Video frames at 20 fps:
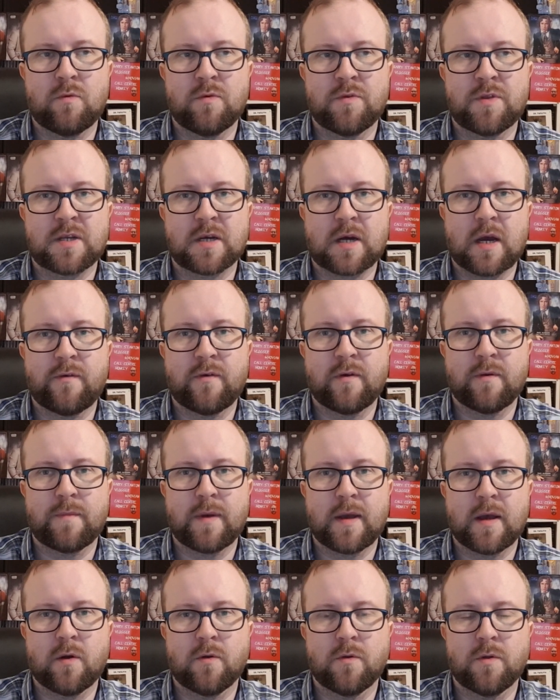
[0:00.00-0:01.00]
with the diving
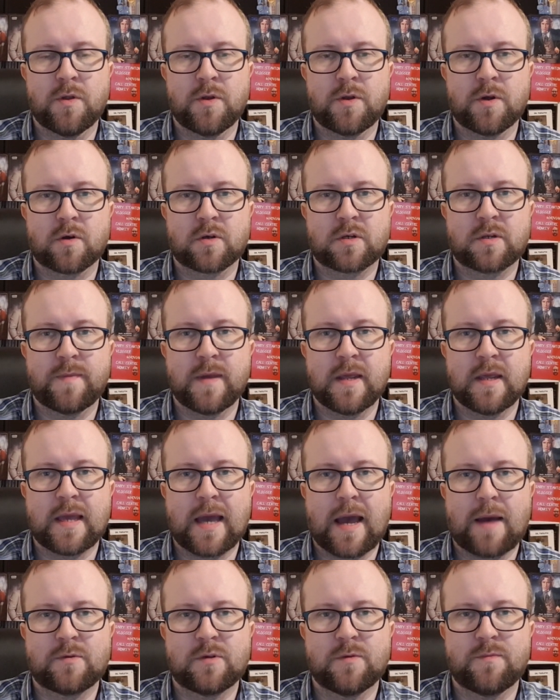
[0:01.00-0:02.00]
bell and the doctor being
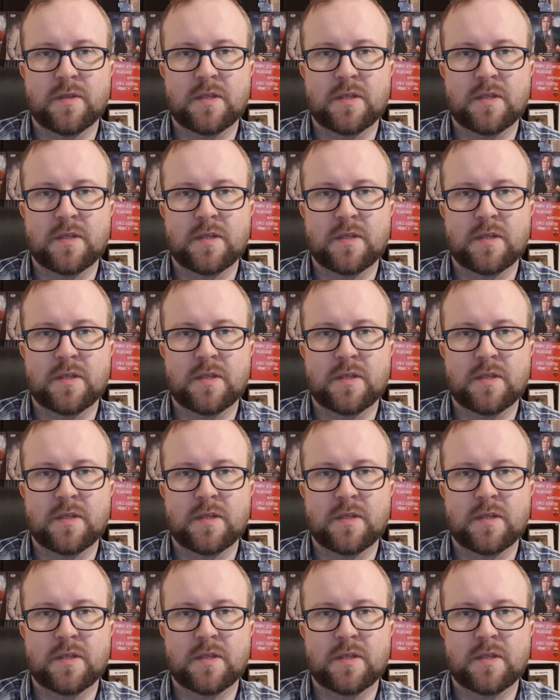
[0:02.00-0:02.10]
captured